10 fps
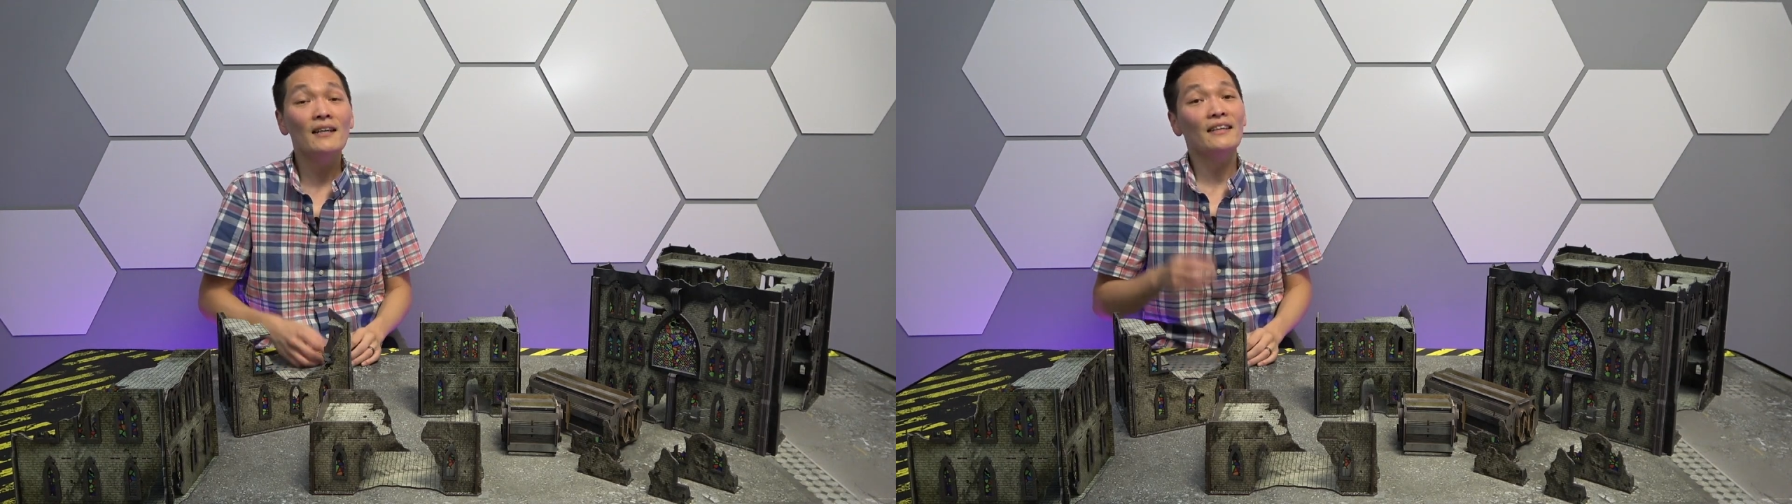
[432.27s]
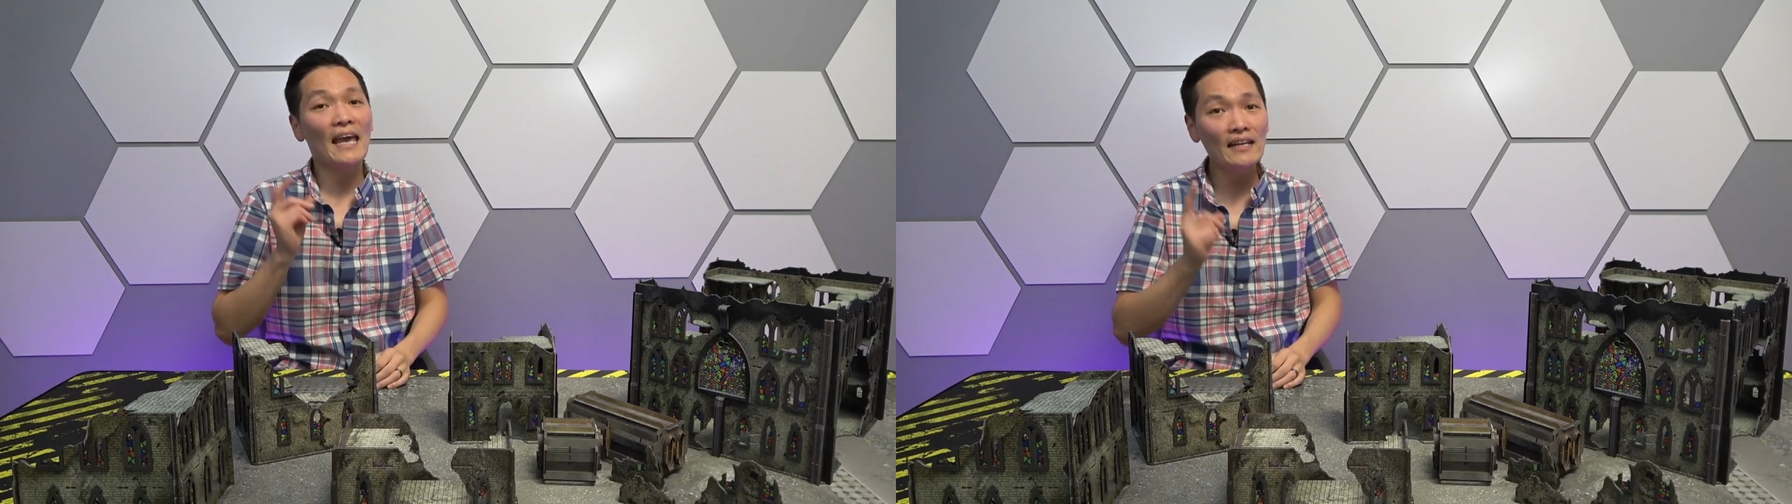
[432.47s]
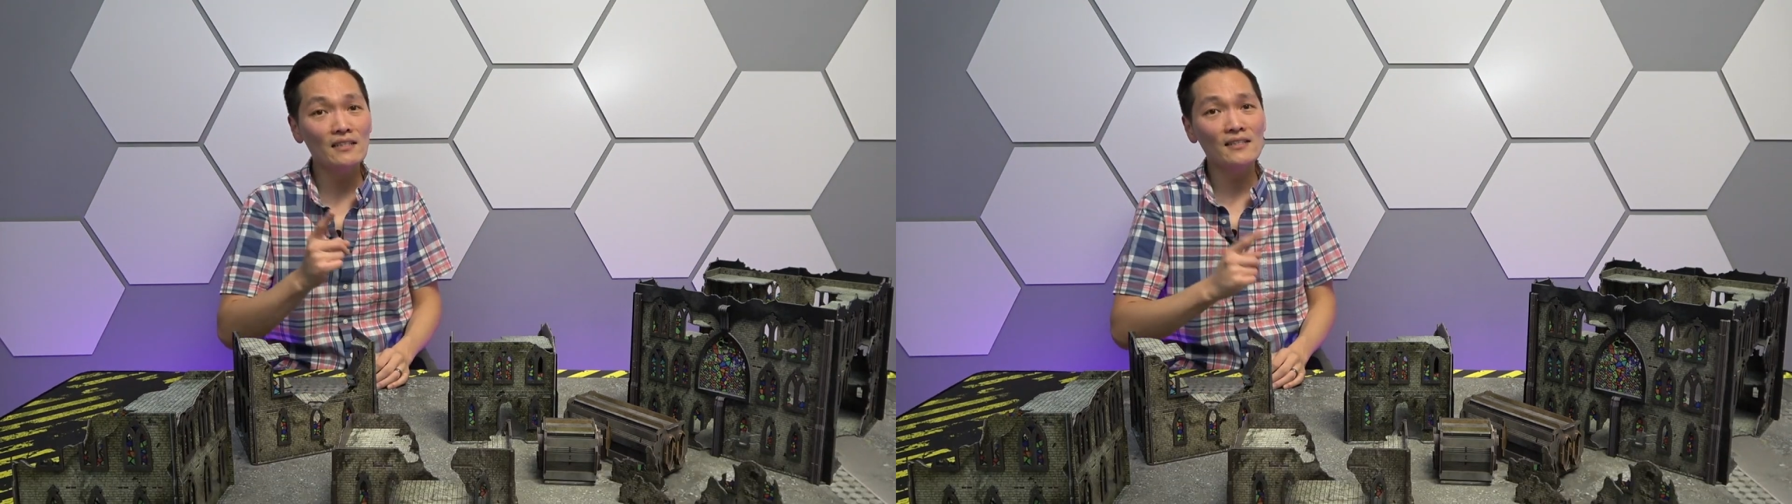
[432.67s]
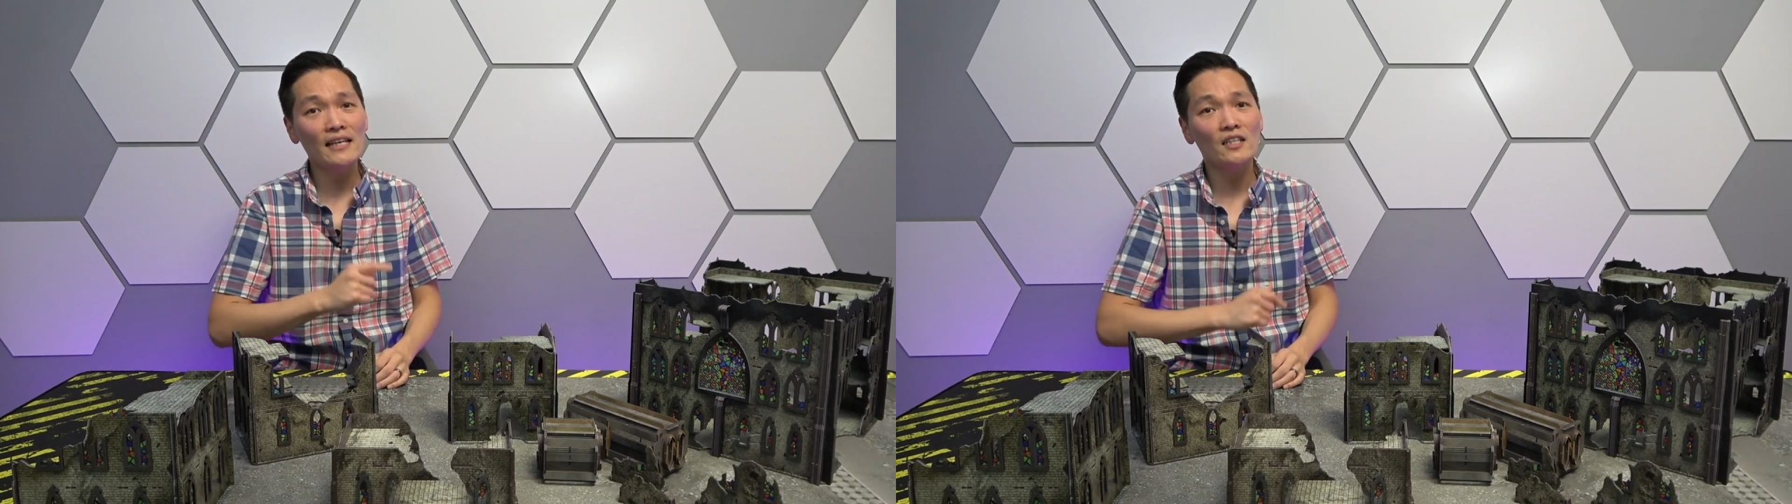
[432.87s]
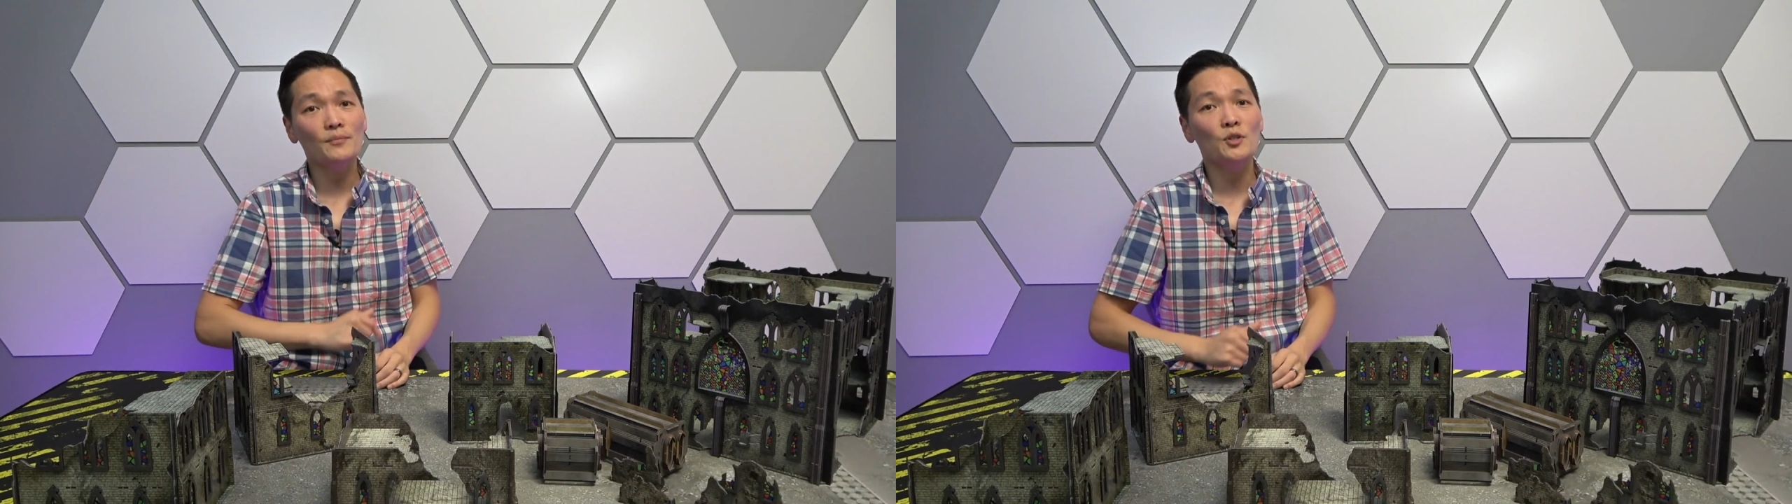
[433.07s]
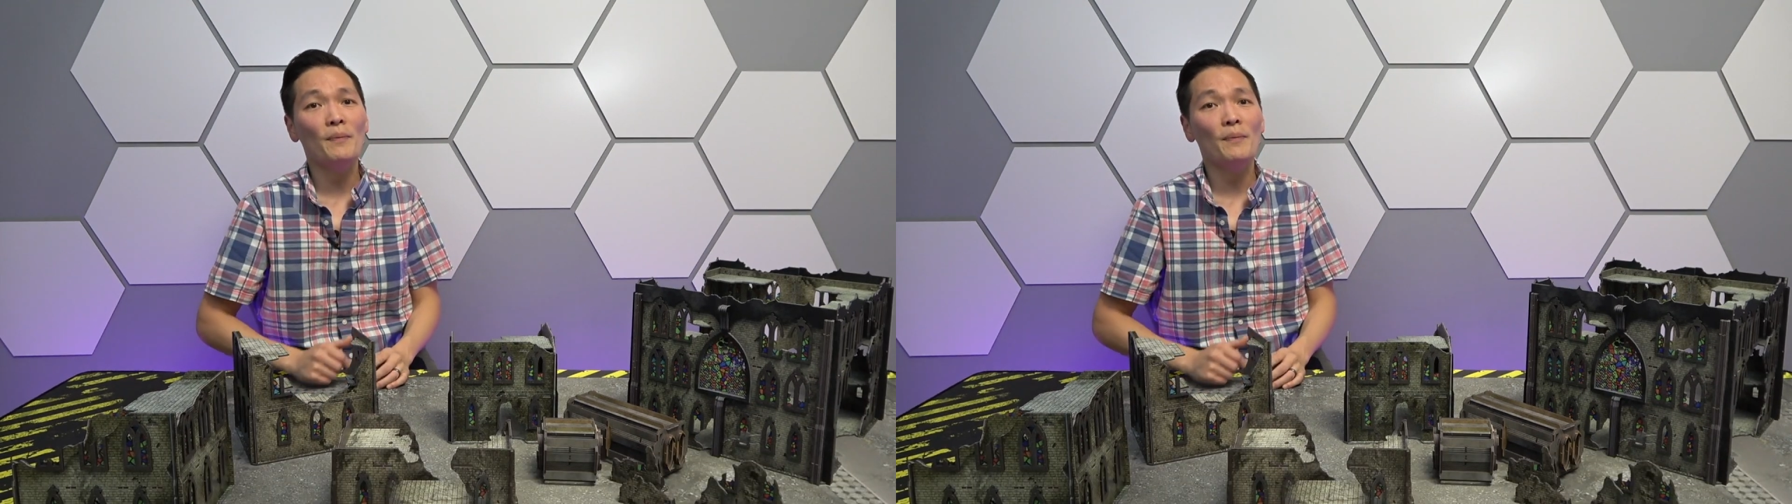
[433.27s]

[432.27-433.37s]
Can it stand up to